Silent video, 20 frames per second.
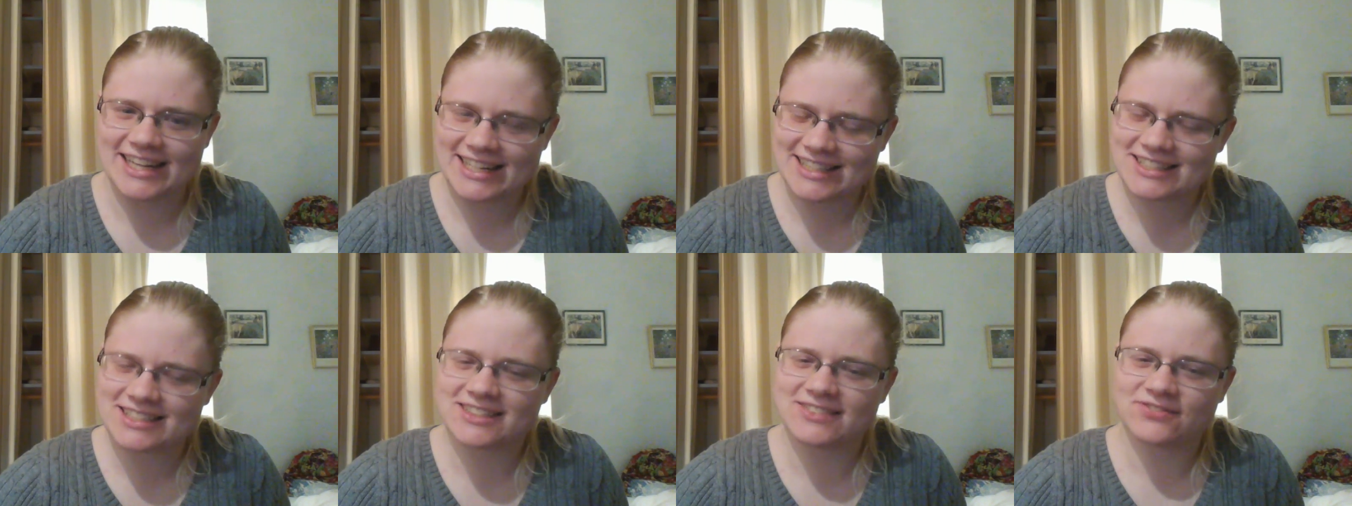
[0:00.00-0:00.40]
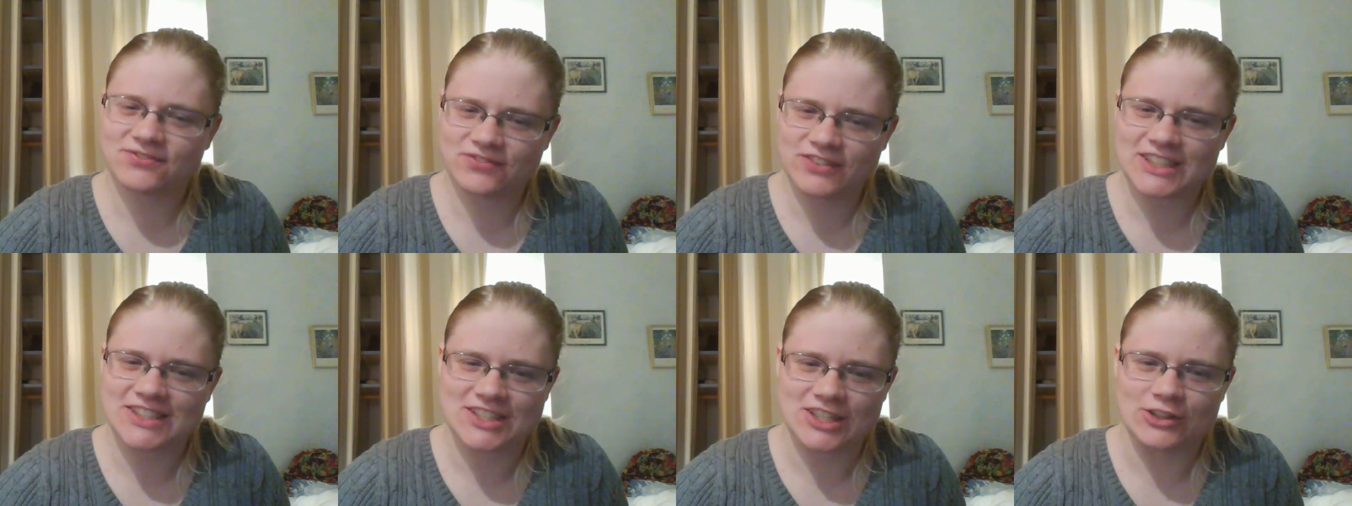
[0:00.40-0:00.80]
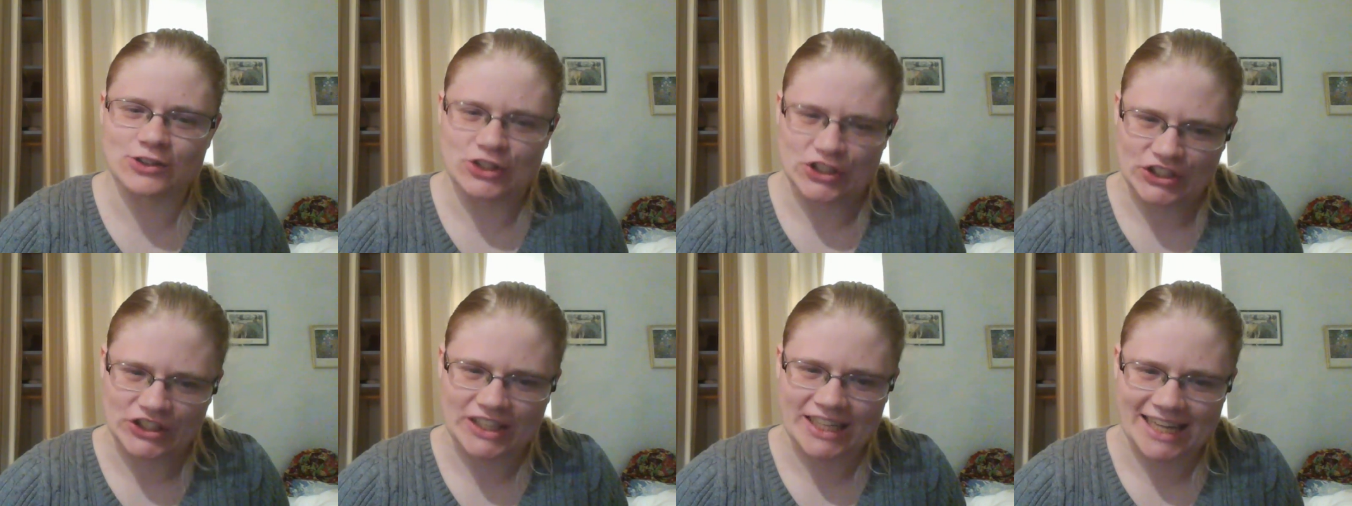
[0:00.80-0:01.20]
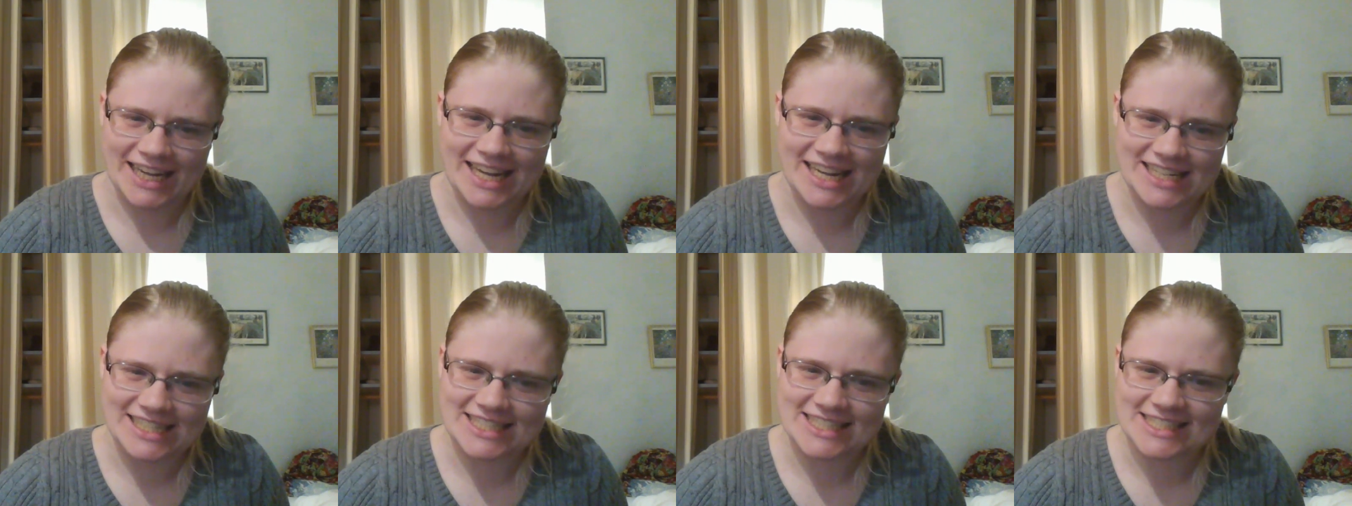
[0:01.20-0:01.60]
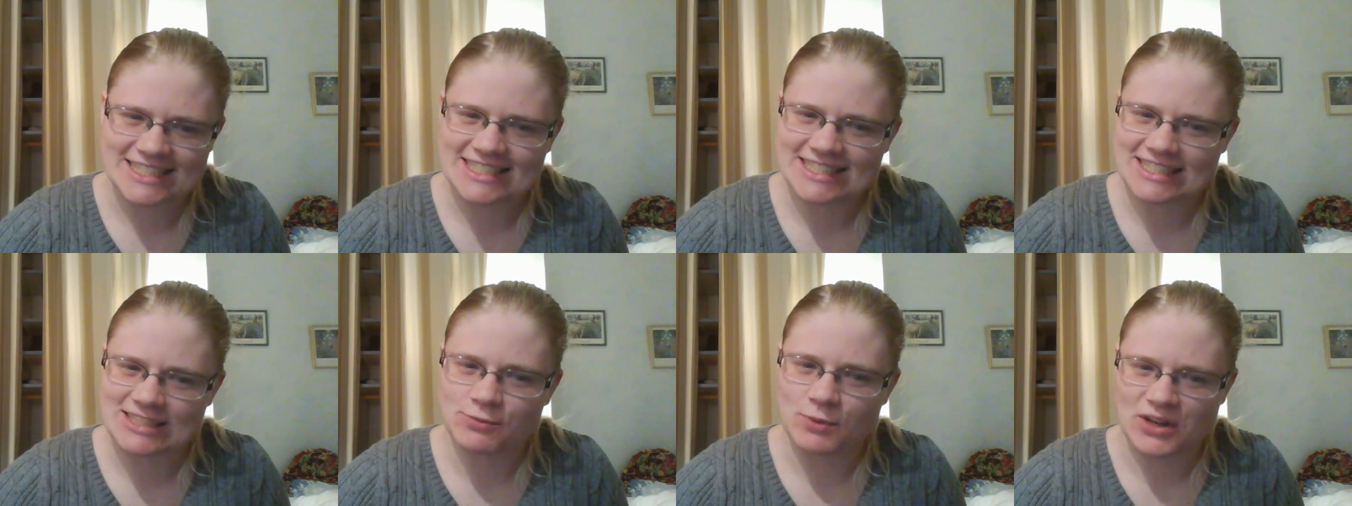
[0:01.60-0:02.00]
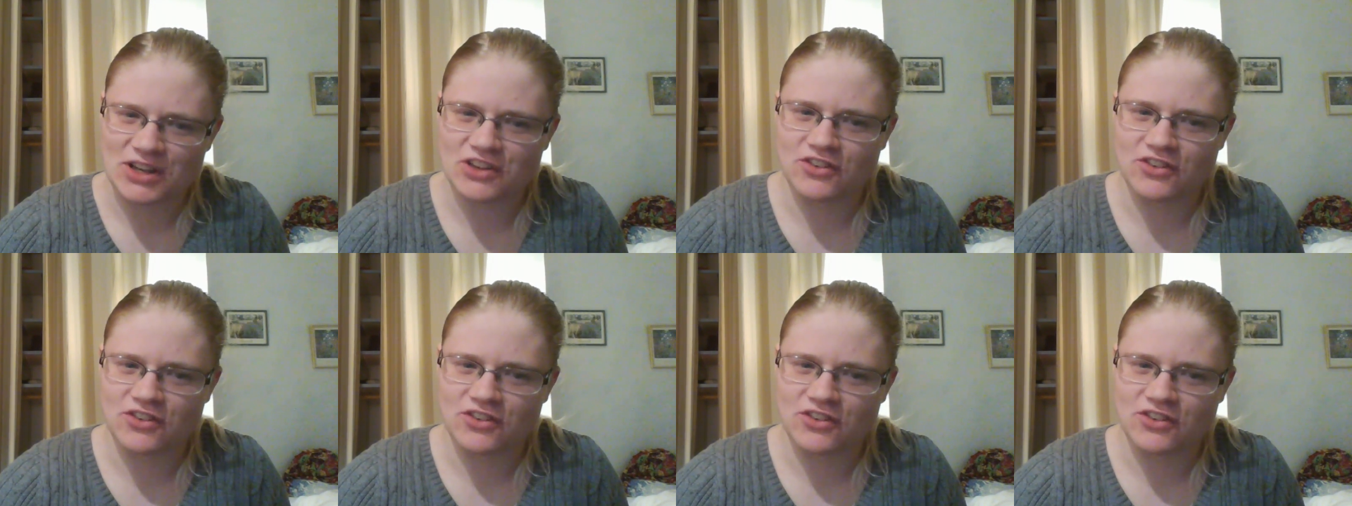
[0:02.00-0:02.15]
It's for social occasions when